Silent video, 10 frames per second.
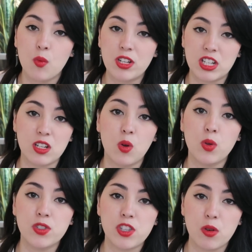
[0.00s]
which can
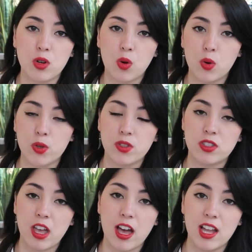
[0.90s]
also
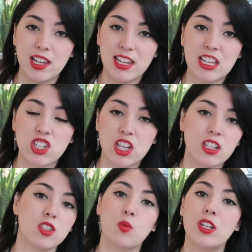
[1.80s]
cause
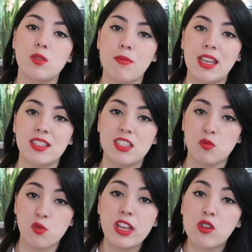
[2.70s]
lesions, which makes
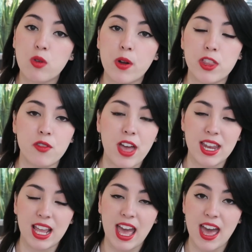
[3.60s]
the regrowth of
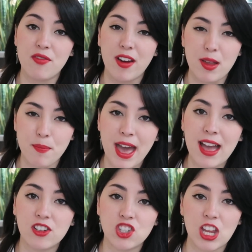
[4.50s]
any hair very
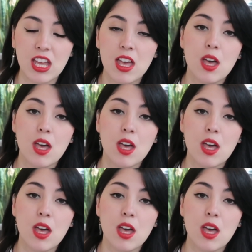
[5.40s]
patchy,